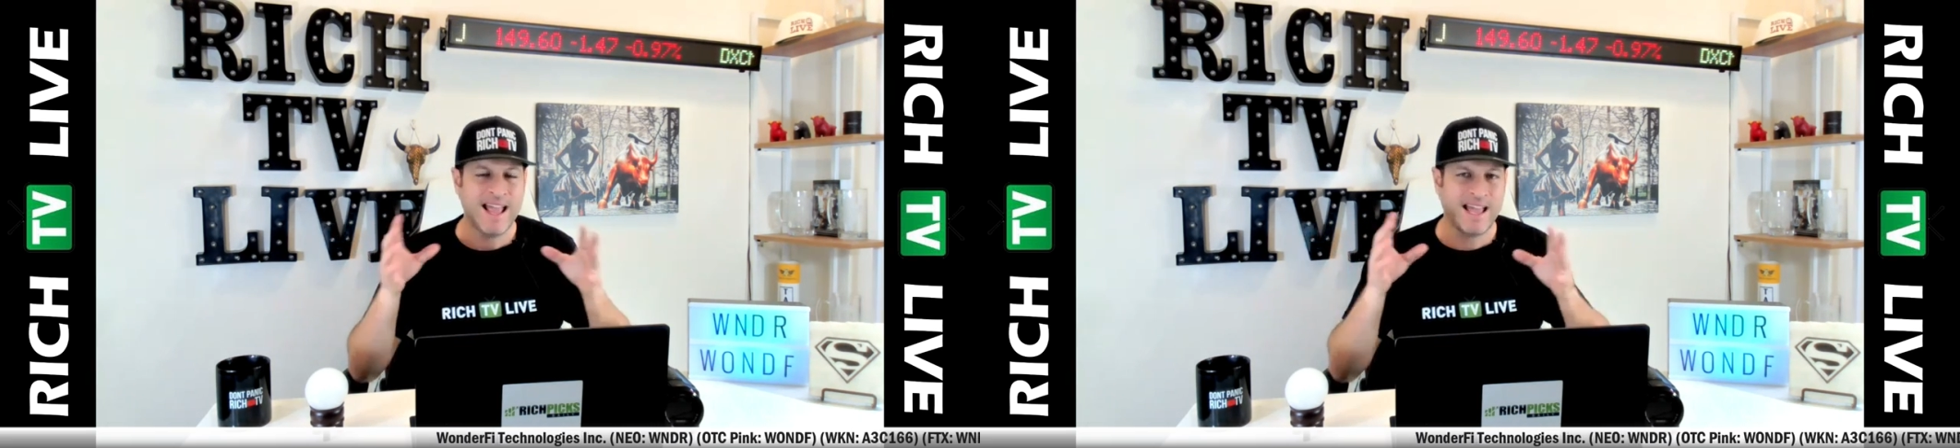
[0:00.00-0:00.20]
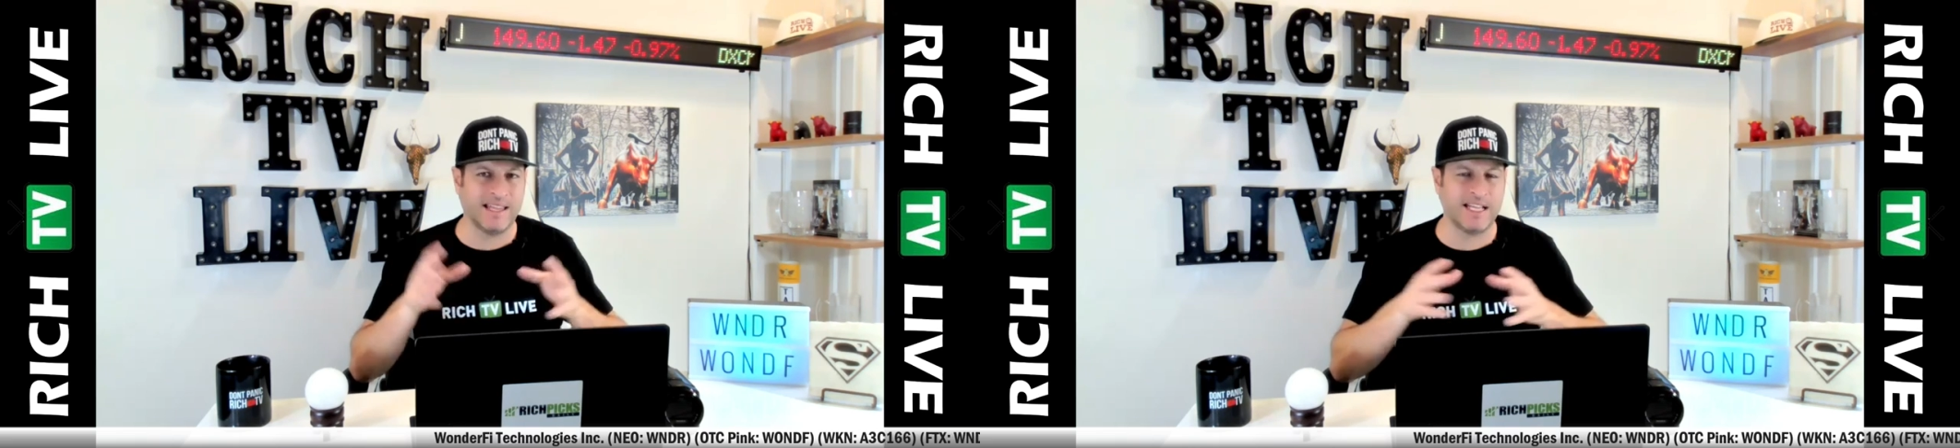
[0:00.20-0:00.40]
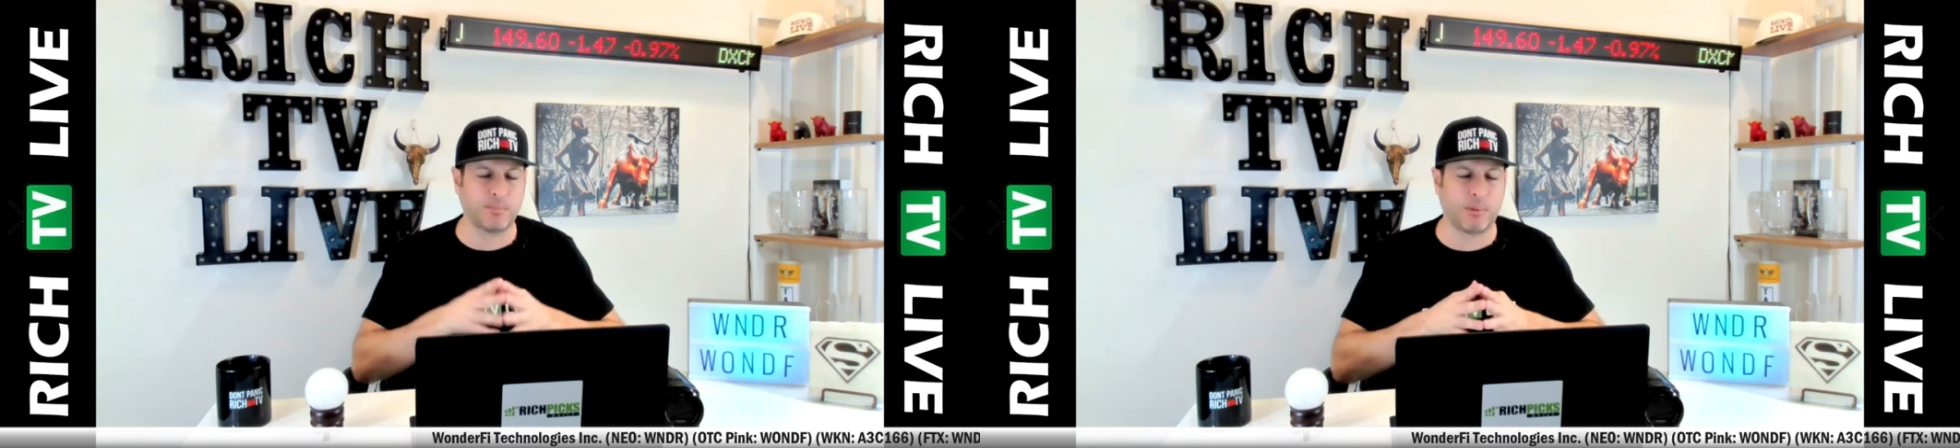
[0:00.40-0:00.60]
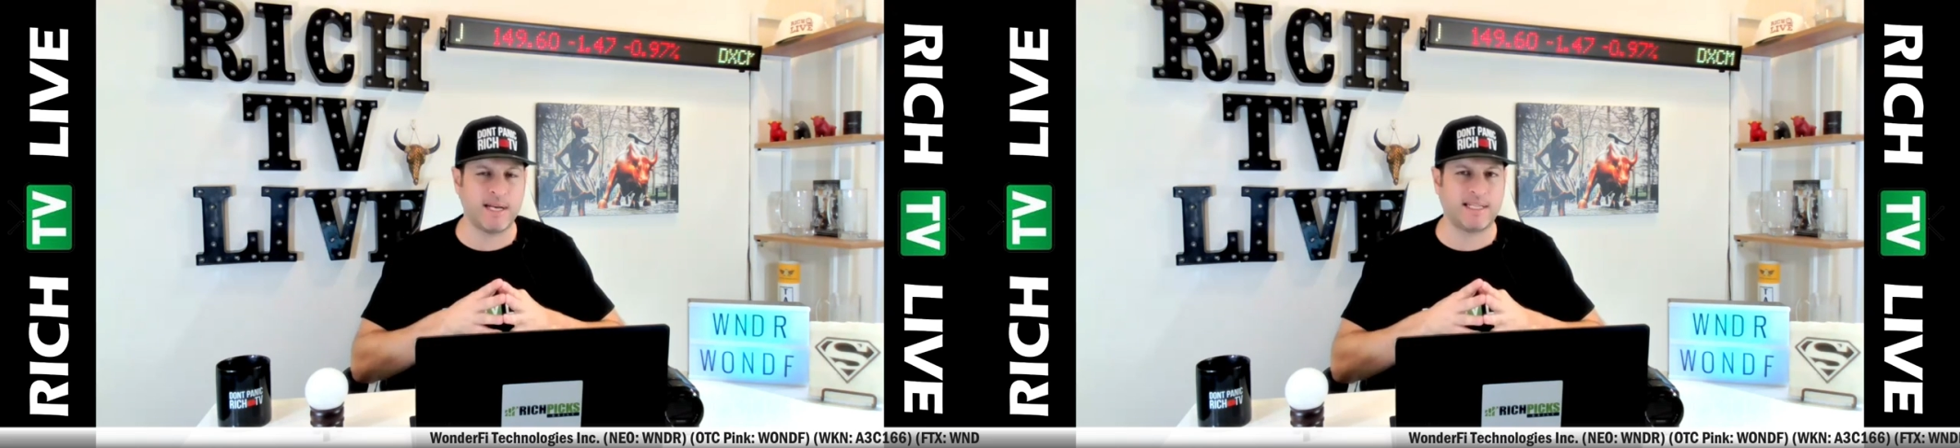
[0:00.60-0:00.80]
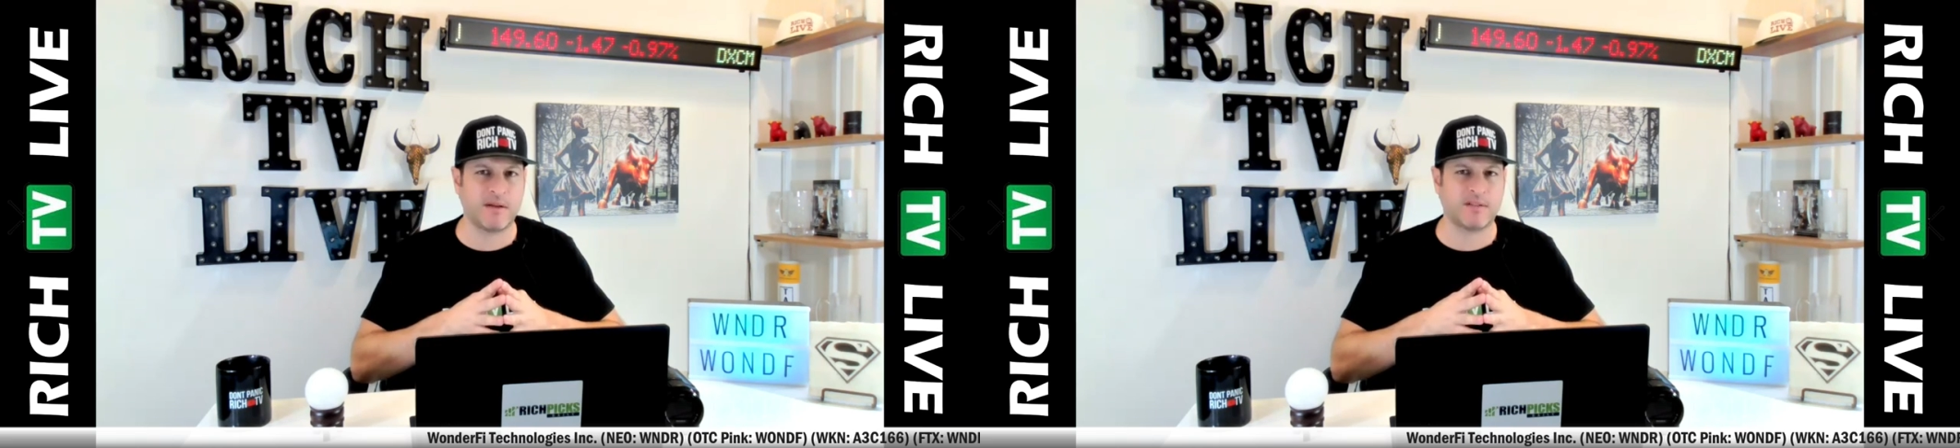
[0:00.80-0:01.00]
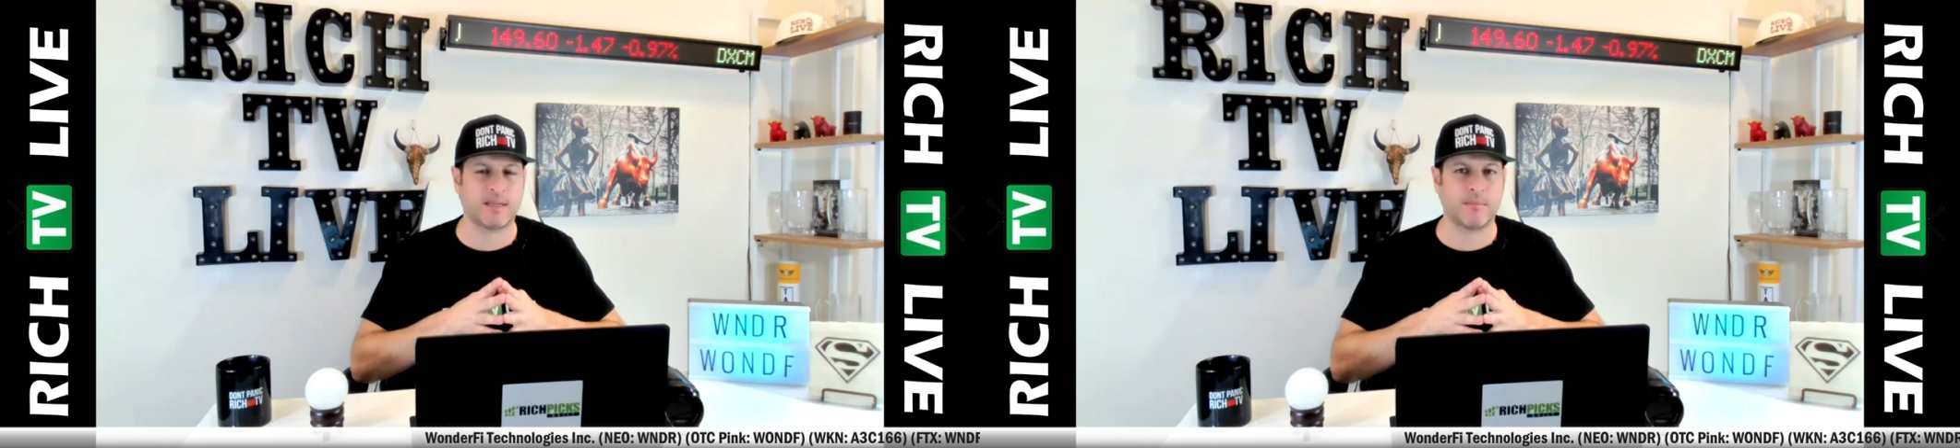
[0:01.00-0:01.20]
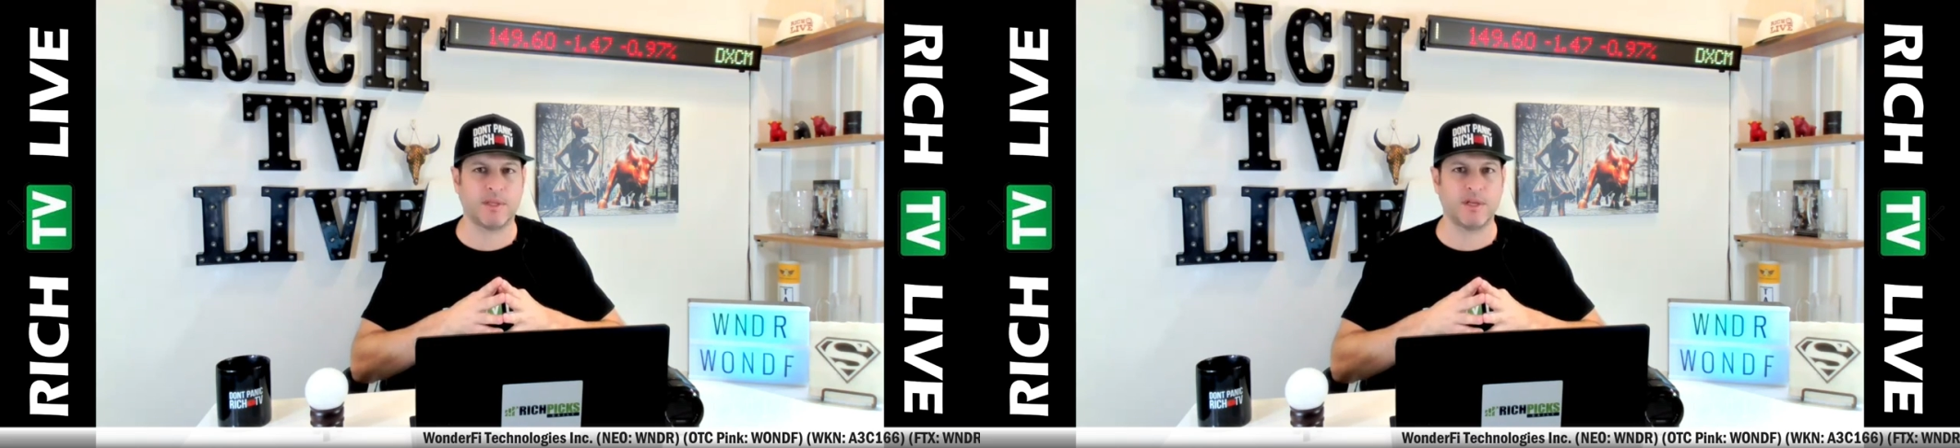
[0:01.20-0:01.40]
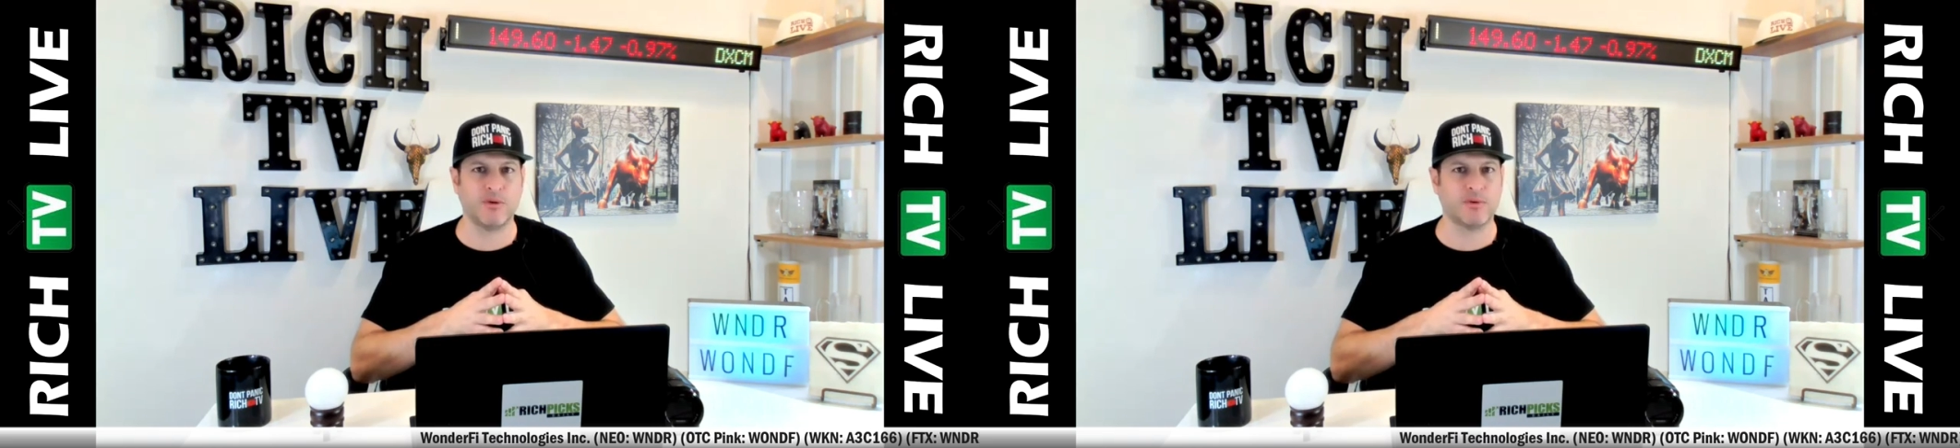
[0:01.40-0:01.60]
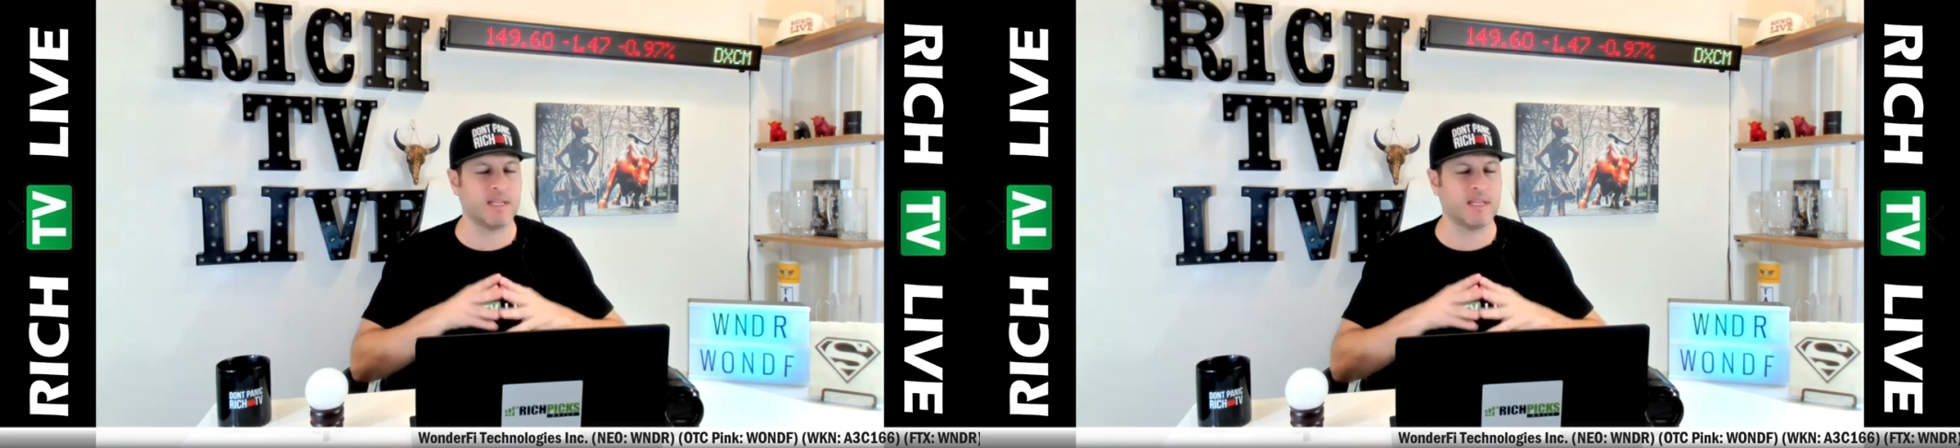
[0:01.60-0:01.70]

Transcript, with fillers: and let's break down some of the news.